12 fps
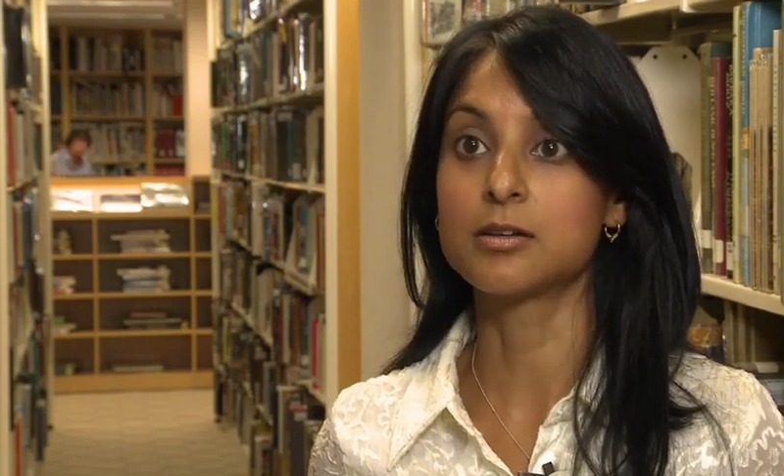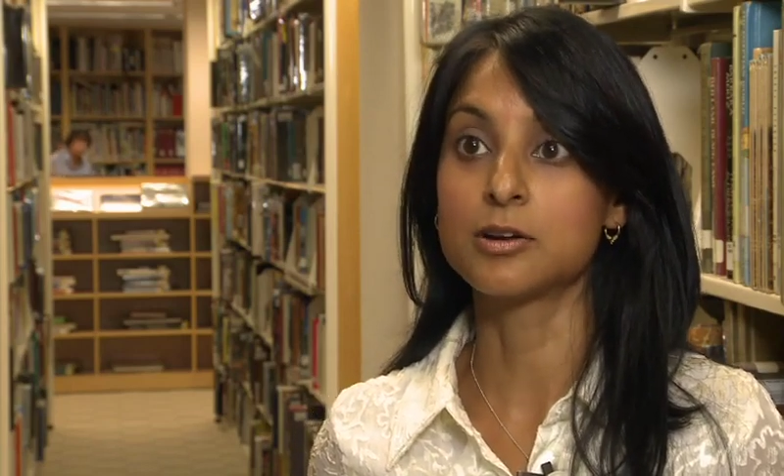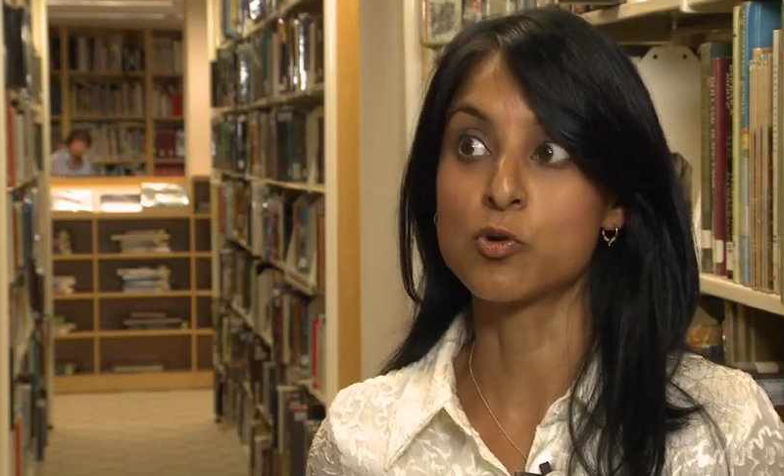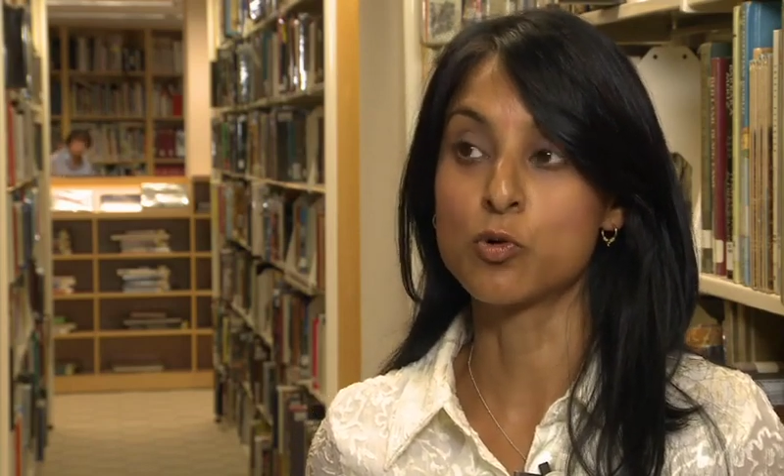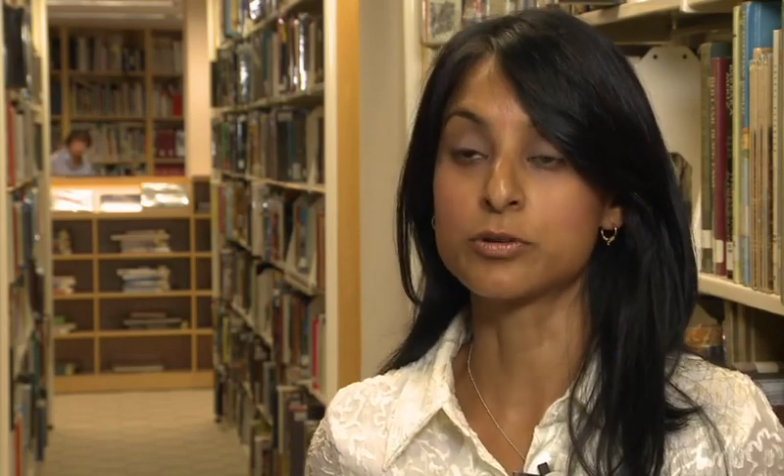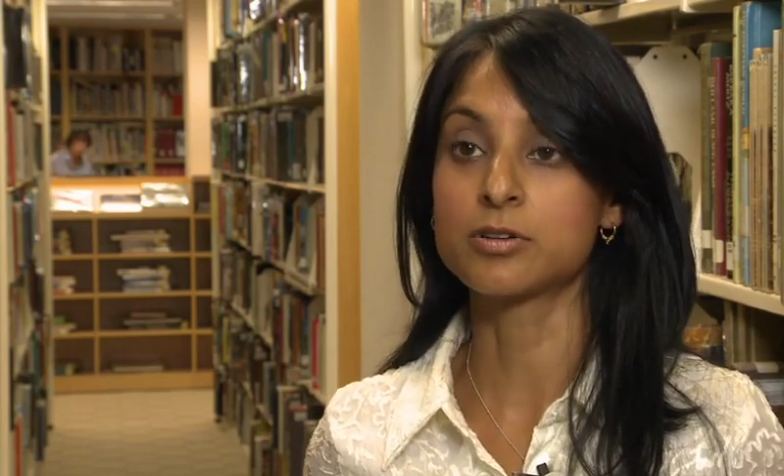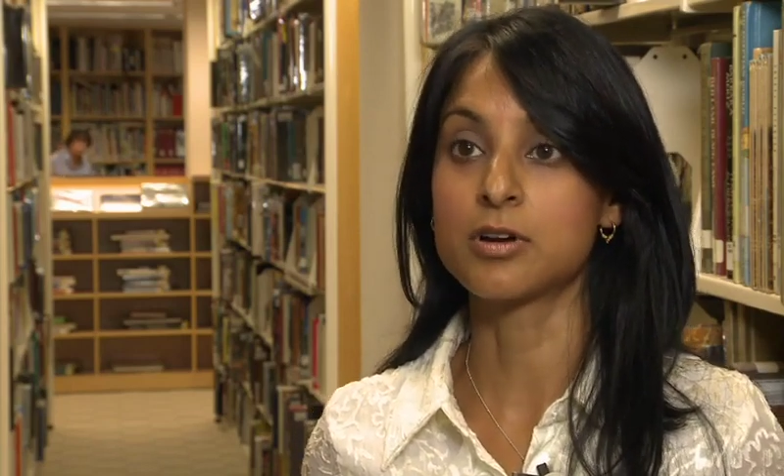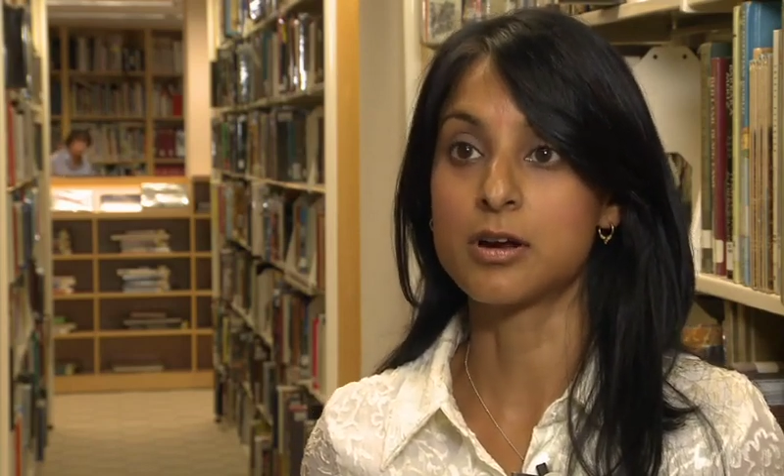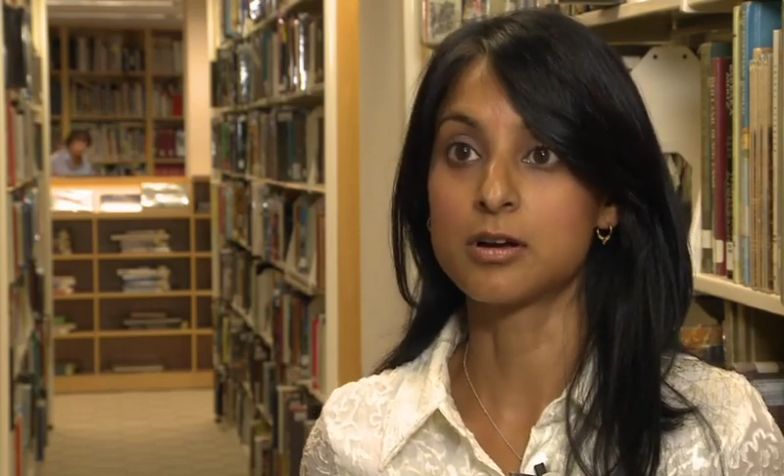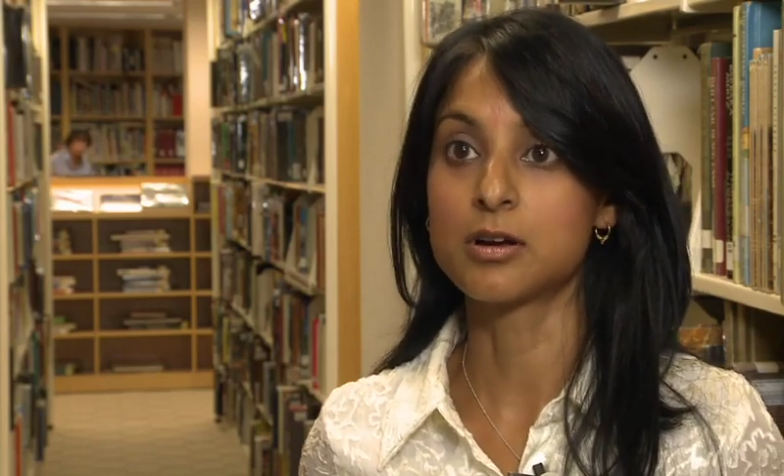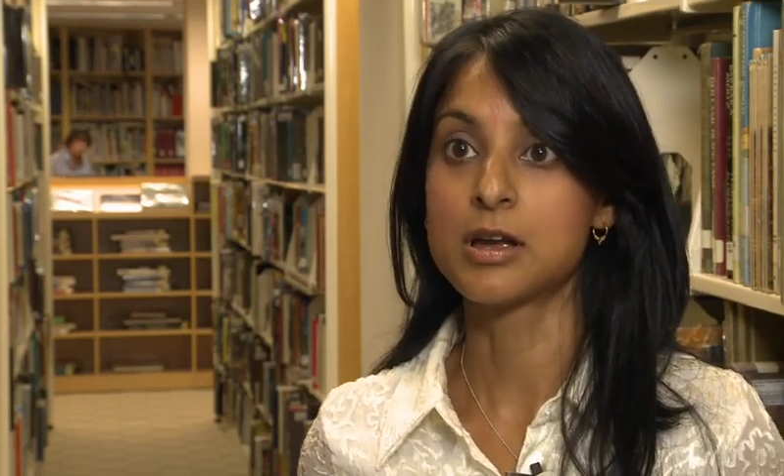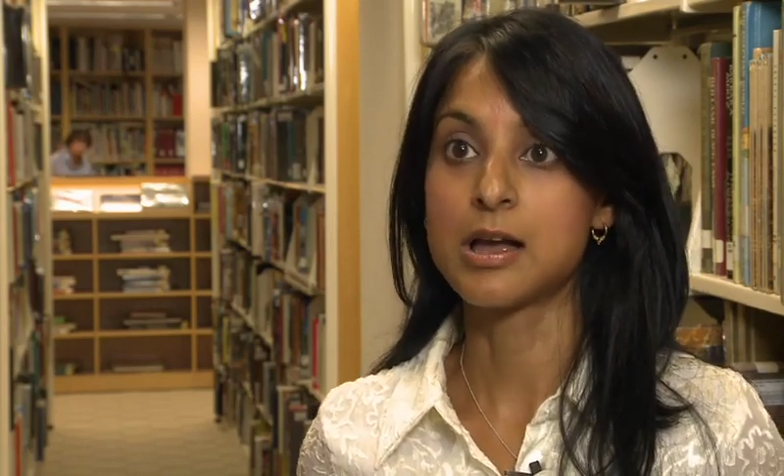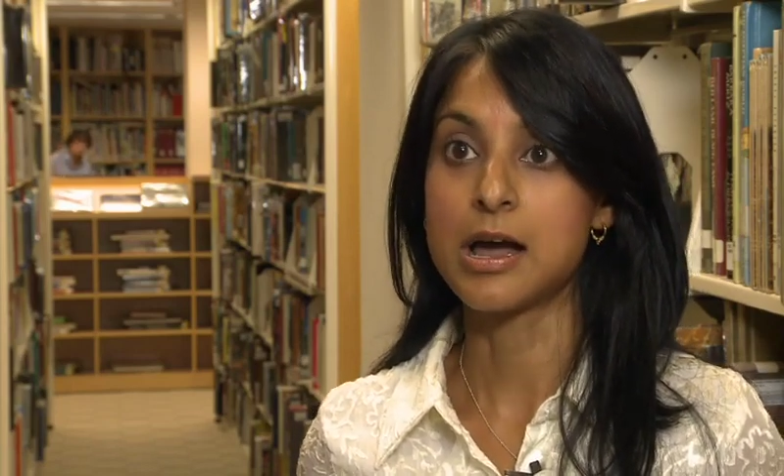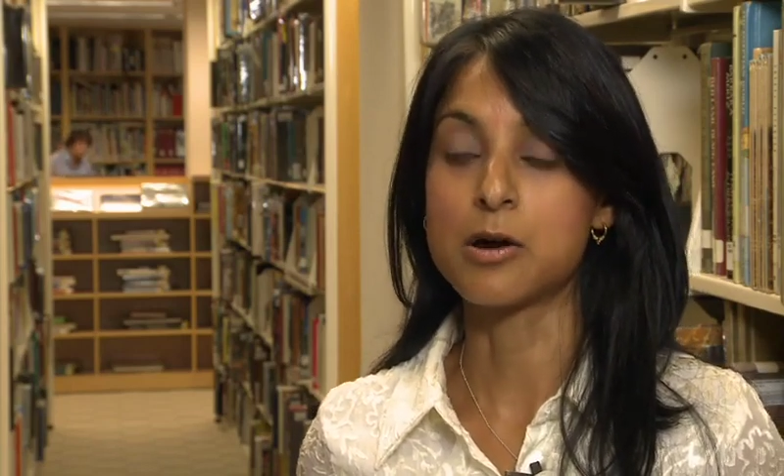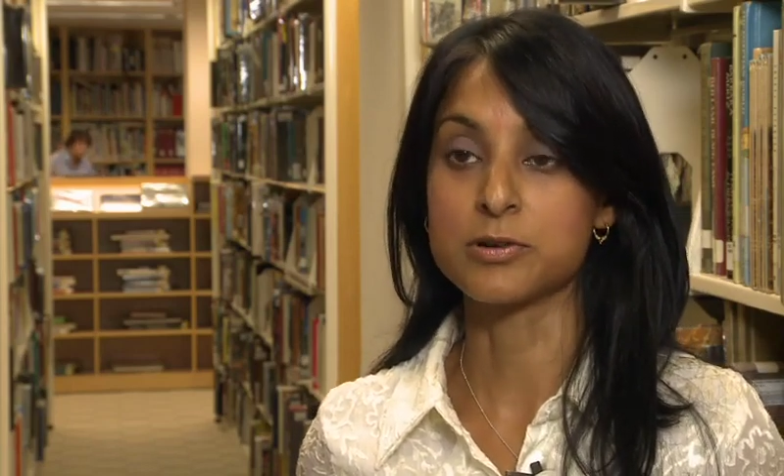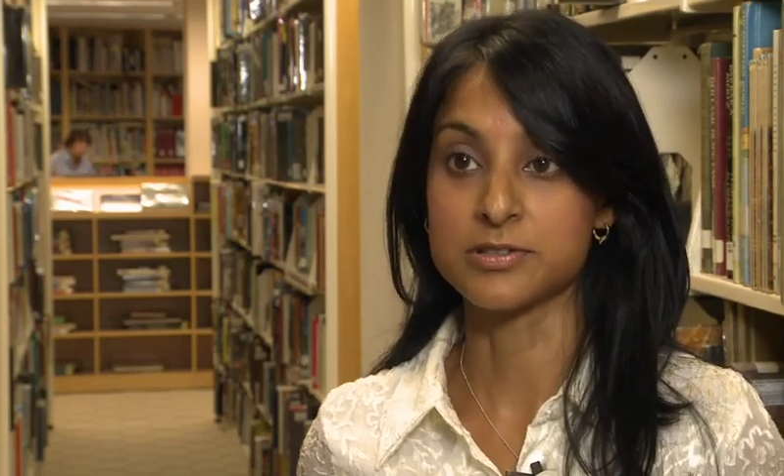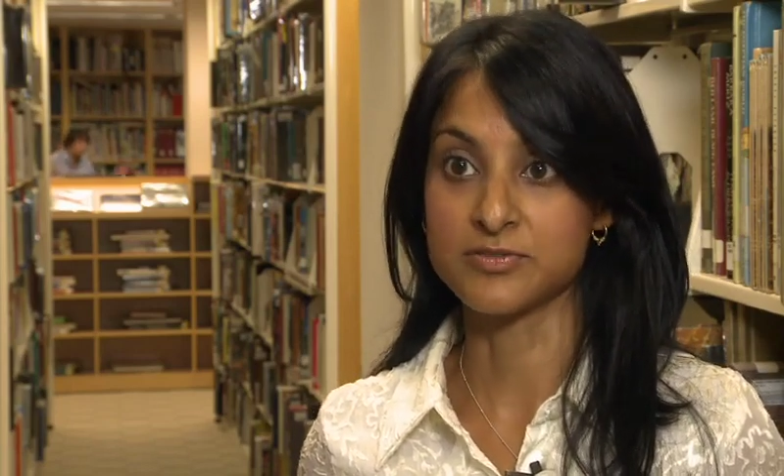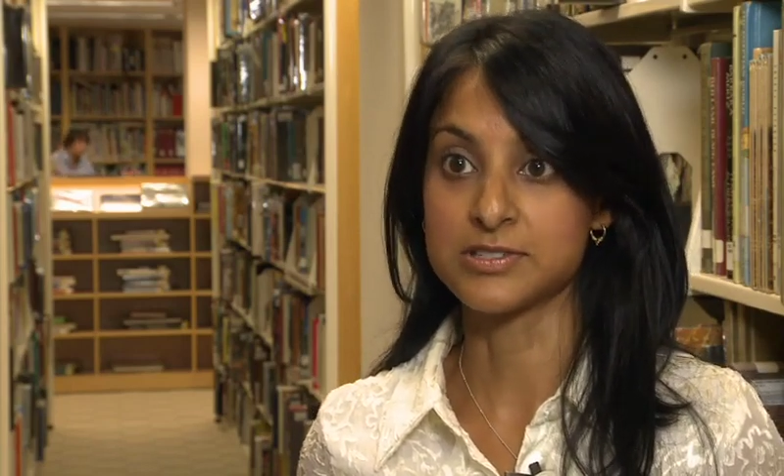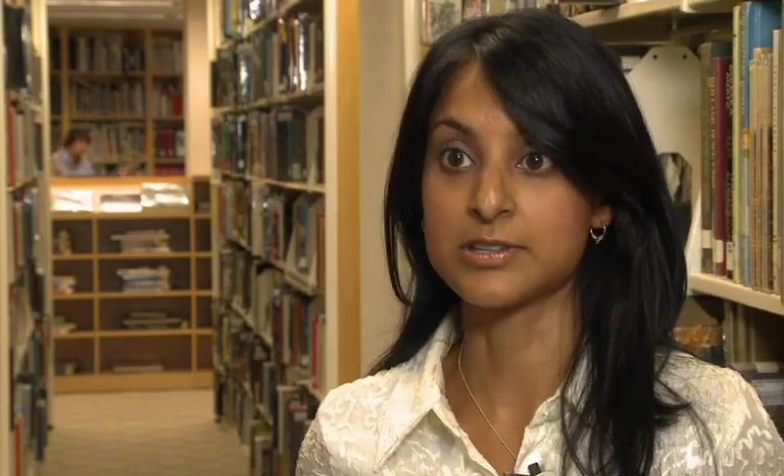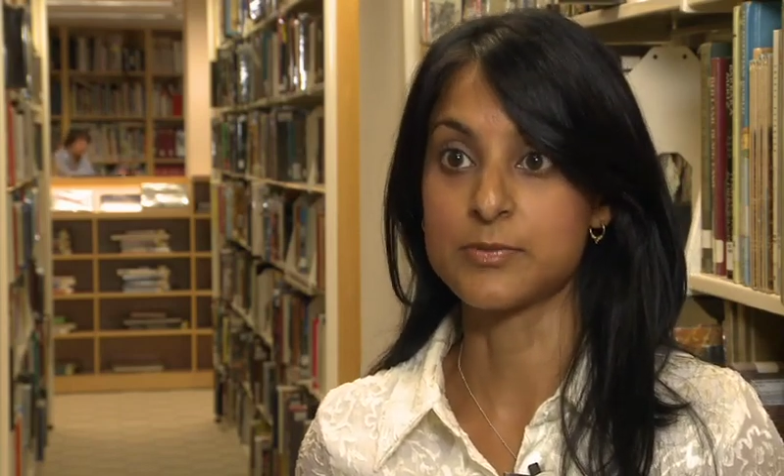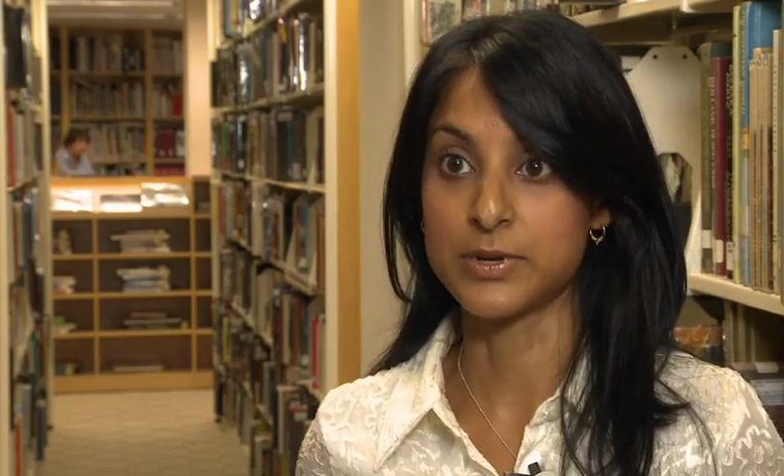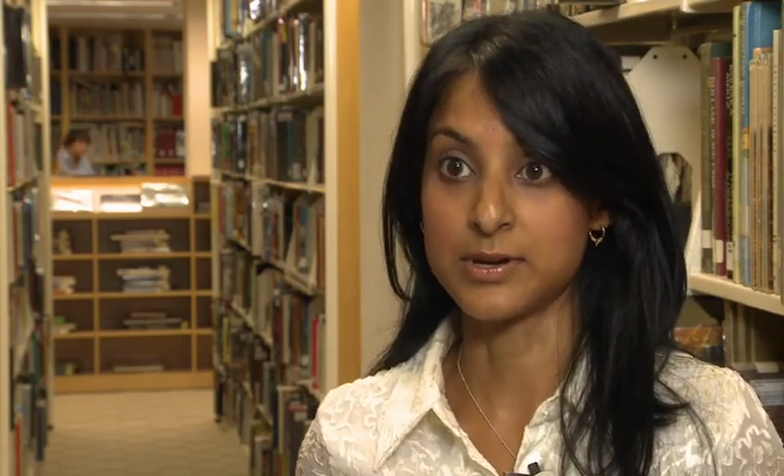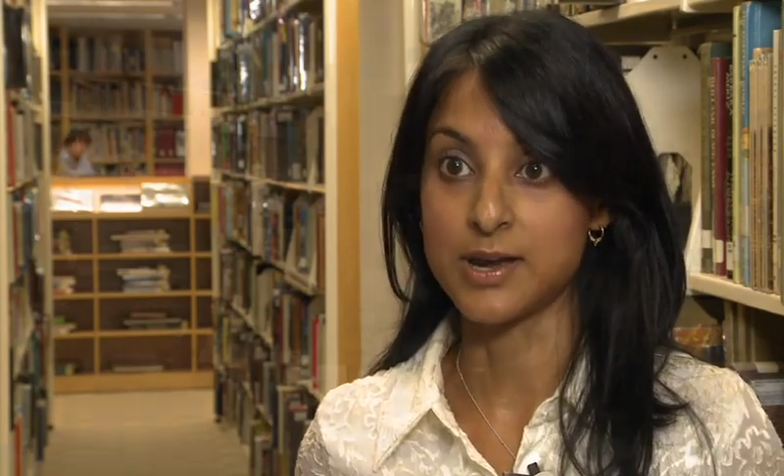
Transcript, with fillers: a quarter hours of sleep a